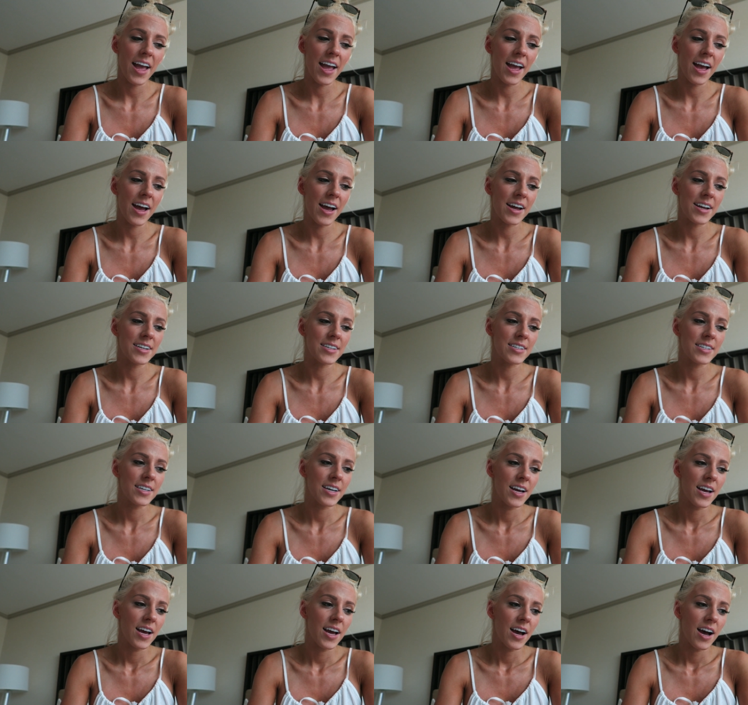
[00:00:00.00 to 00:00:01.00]
And
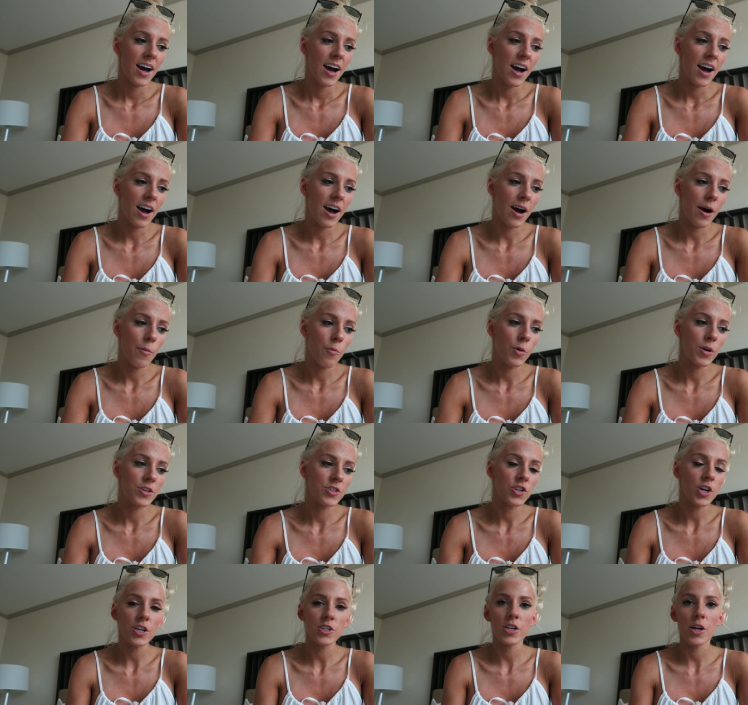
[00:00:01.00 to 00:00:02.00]
um, when
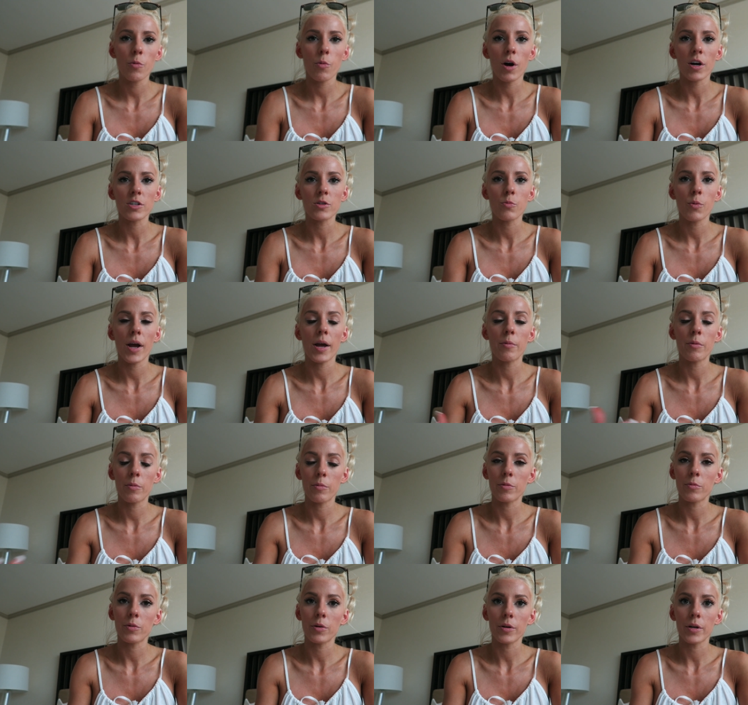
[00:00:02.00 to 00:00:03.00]
Josh and I walked away and we,
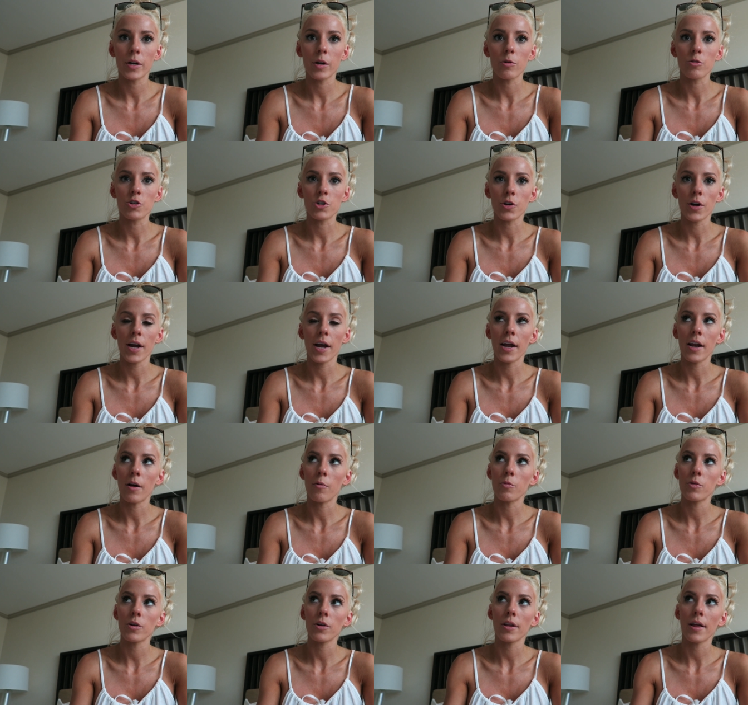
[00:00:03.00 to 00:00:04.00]
went, we were gonna go train,
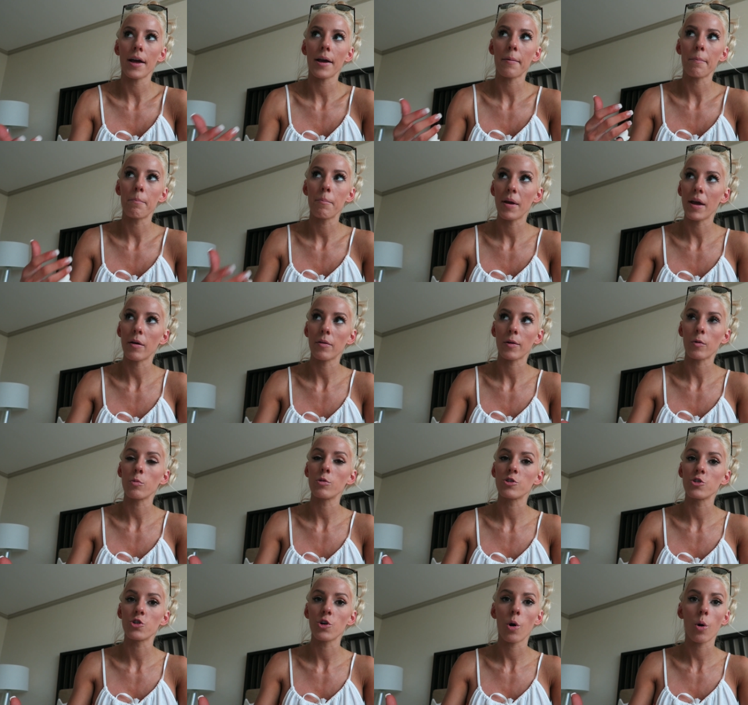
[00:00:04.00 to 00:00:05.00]
we were like, man, like
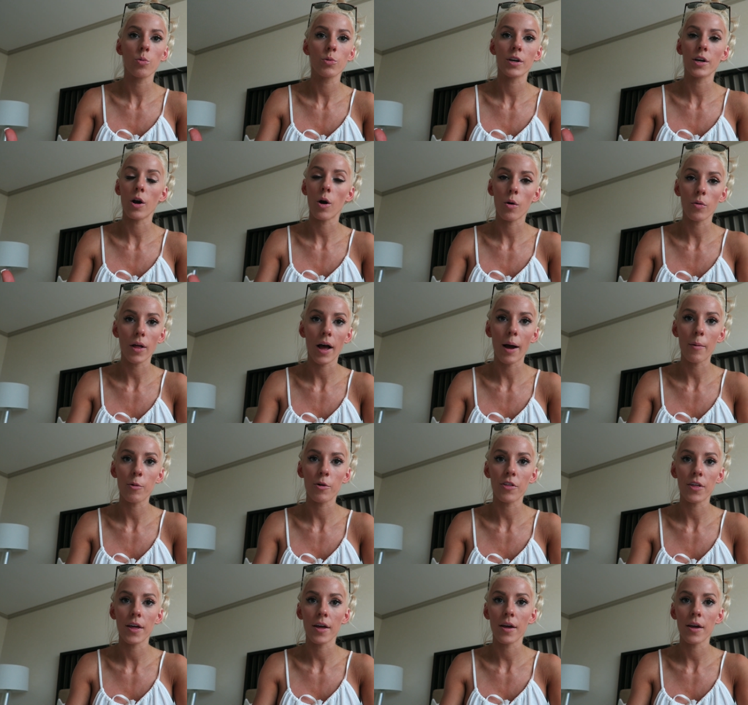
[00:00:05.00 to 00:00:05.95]
we should totally collab with